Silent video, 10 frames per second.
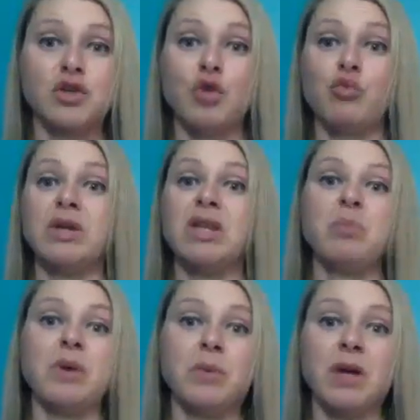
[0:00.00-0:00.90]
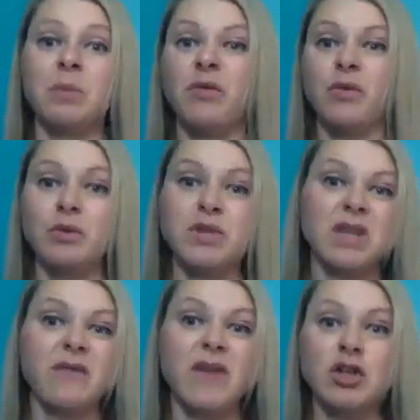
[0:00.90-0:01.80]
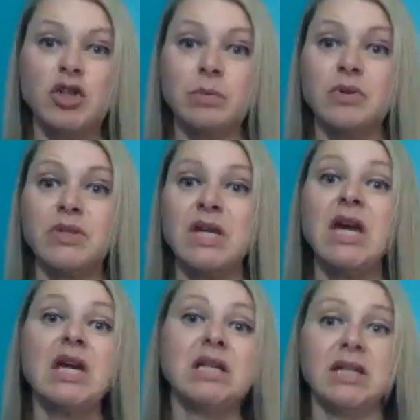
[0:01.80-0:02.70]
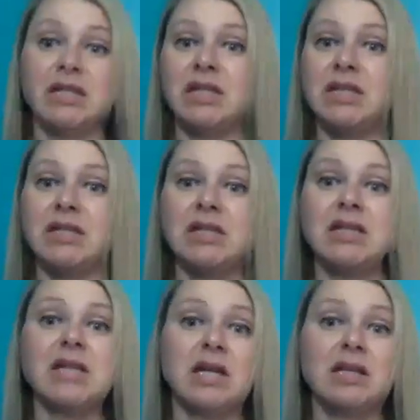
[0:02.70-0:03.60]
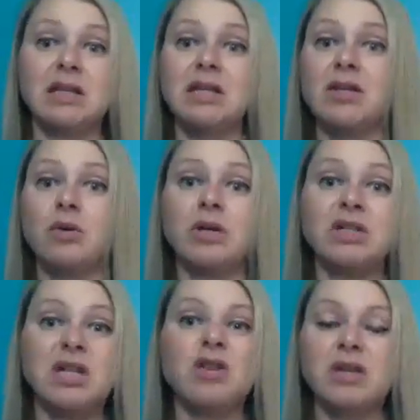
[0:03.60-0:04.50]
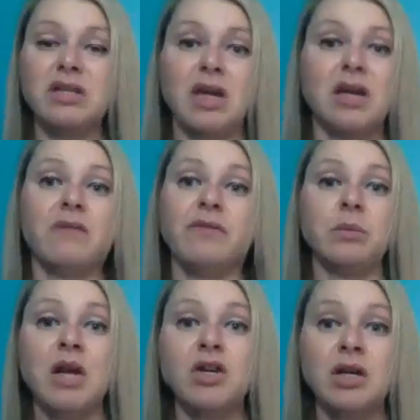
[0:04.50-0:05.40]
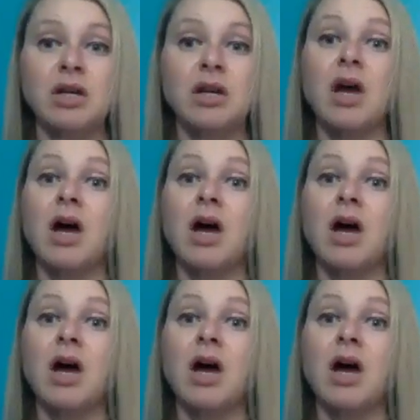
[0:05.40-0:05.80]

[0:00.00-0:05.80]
So really bumping up the fruits and the vegetables, nuts and the seeds, anything that's going to decrease that inflammation,